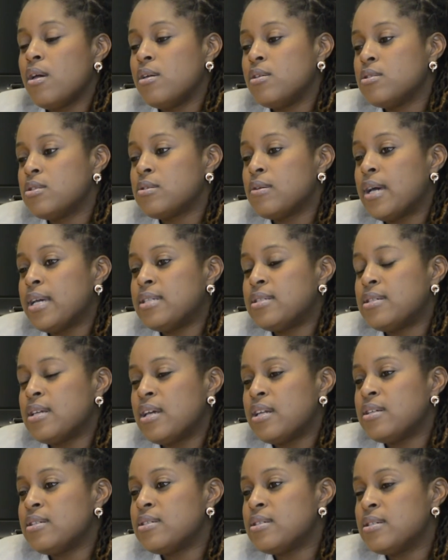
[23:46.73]
So I
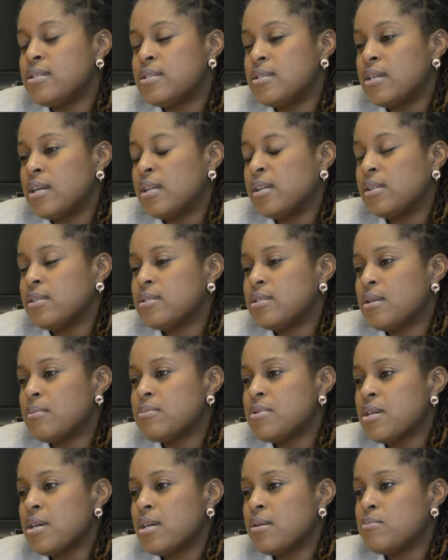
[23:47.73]
say this to say that
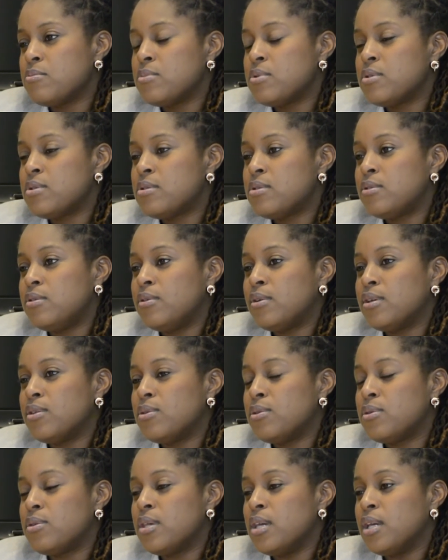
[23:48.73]
sometimes you can
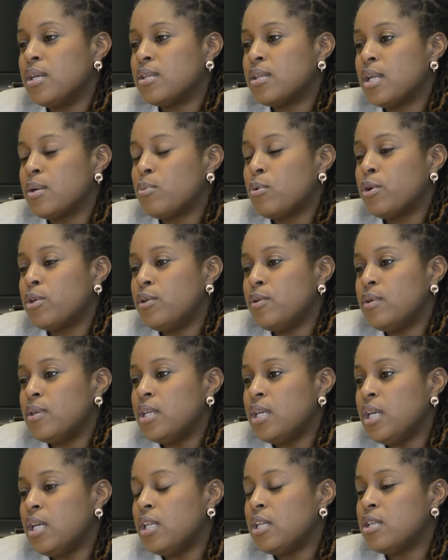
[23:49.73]
think that what you
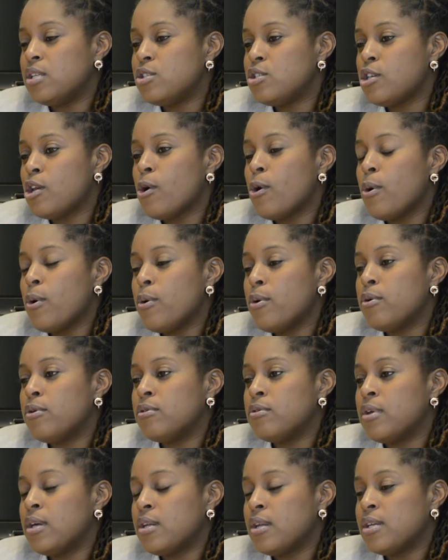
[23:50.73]
need is your
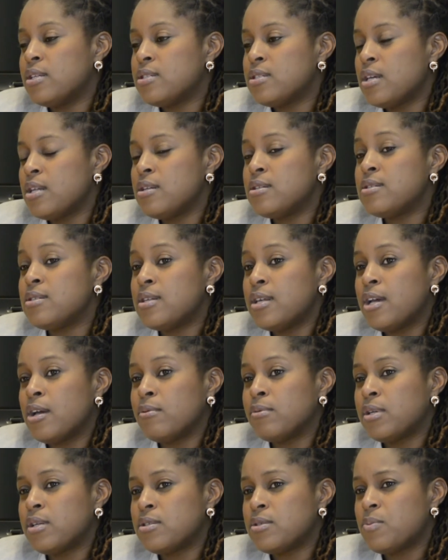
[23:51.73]
own, and I say this now
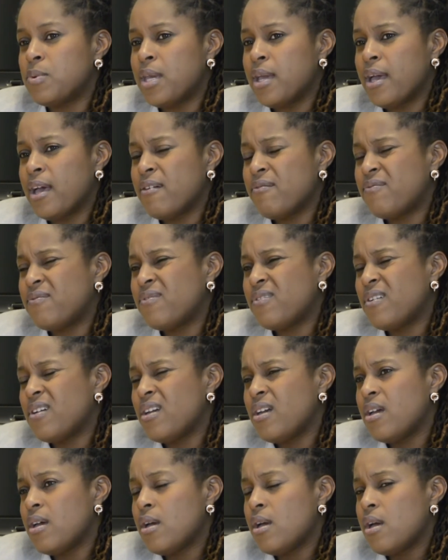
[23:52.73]
because we have
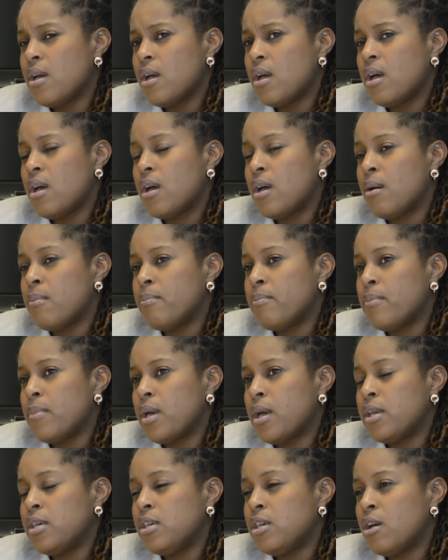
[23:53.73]

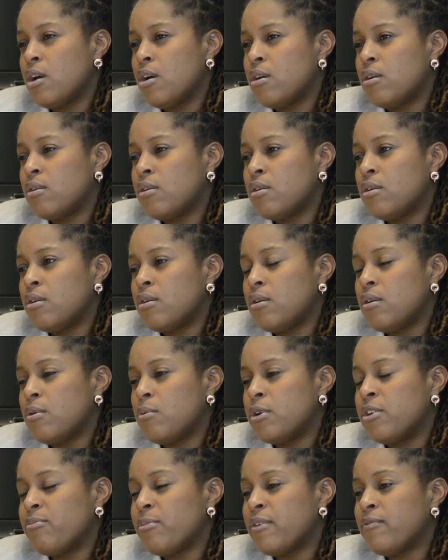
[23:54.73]
a young
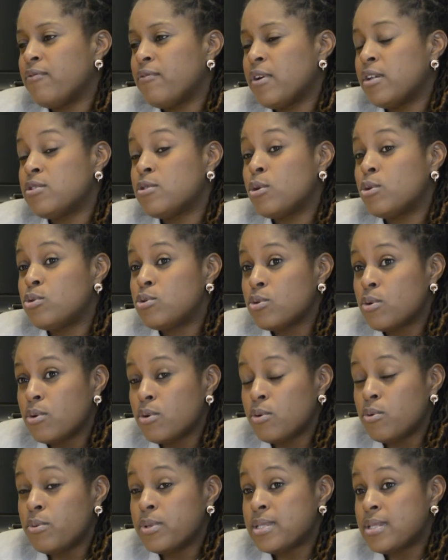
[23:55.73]
one of my friends, her
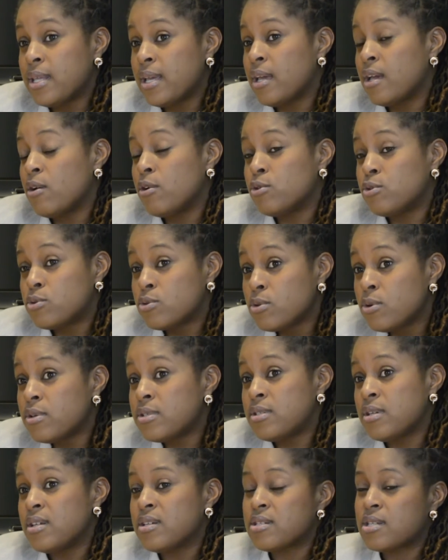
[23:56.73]
daughter was there, her
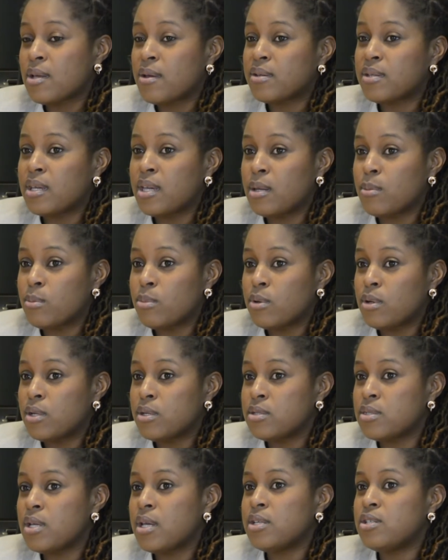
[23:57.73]
daughter is now at
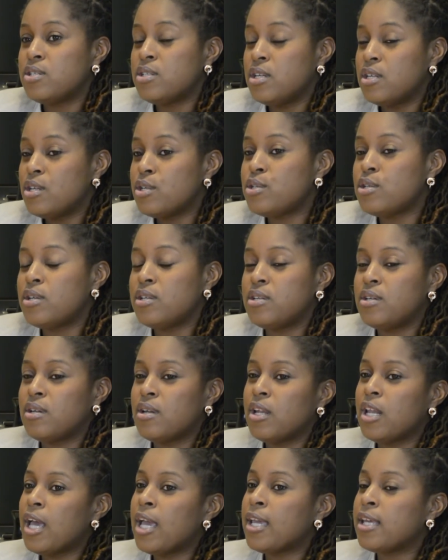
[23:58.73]
Cambridge, and she initially
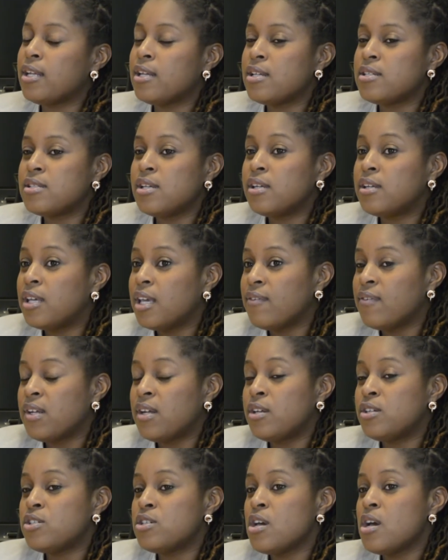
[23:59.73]
didn't like it, and I said, give it
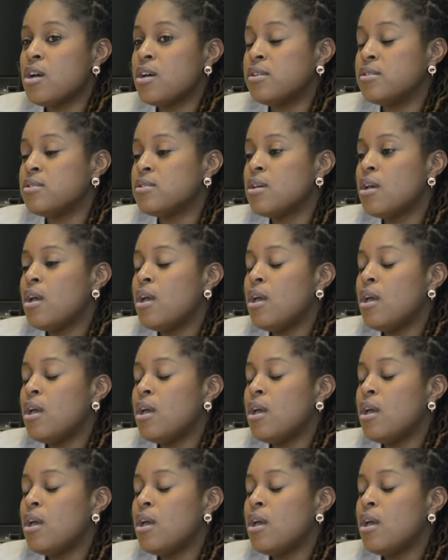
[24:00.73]
a chance.